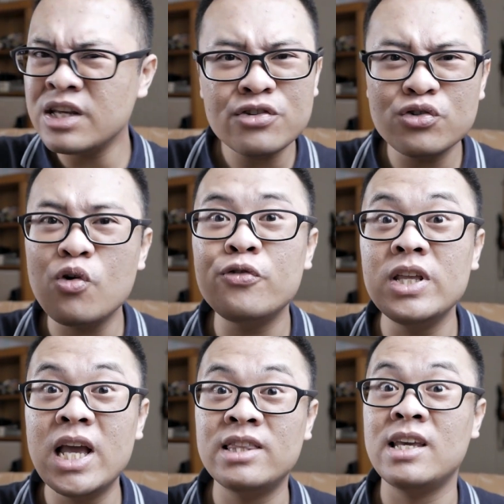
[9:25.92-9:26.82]
there's no
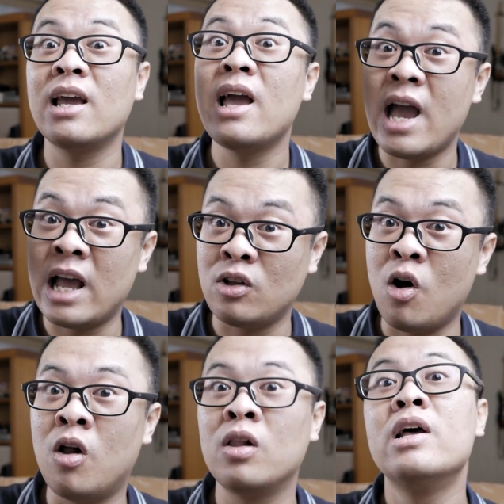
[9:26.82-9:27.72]
vignetting at
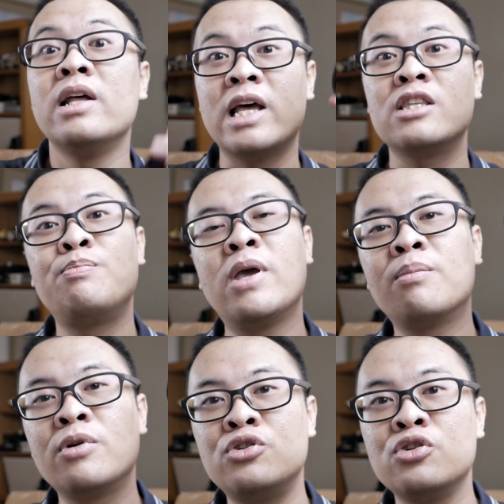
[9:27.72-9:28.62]
all that's
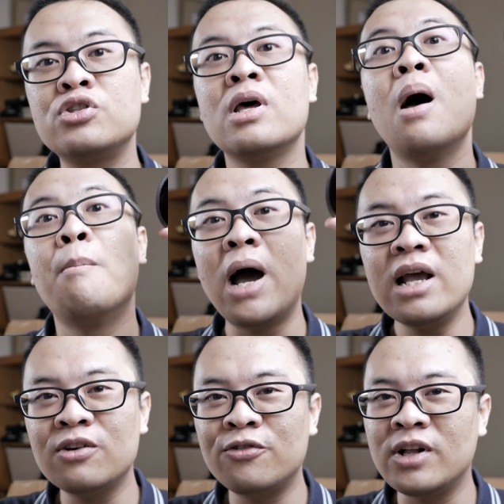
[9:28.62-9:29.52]
being produced
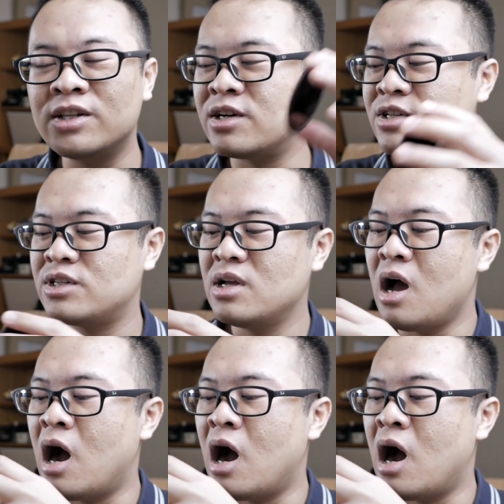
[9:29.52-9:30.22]
by the filters.